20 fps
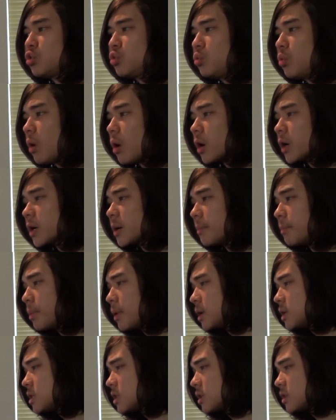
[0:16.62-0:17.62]
who are your
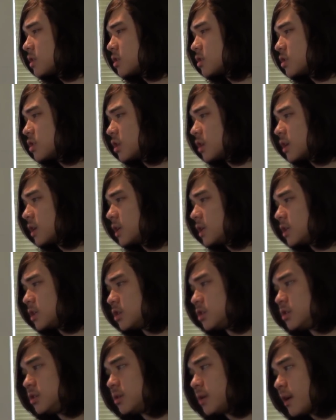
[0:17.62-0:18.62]
buds on the
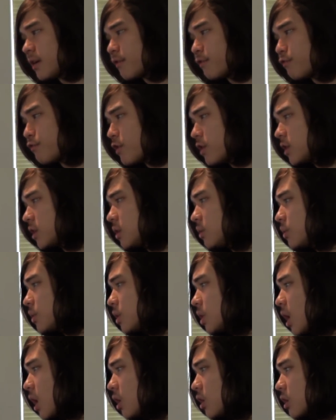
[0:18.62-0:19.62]
circuit? Do you get friendly
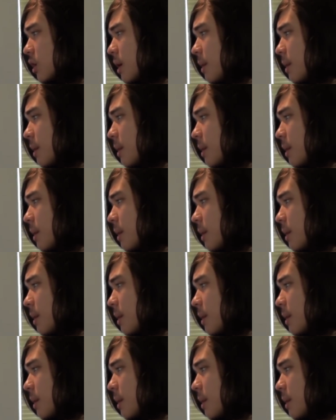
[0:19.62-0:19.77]
with other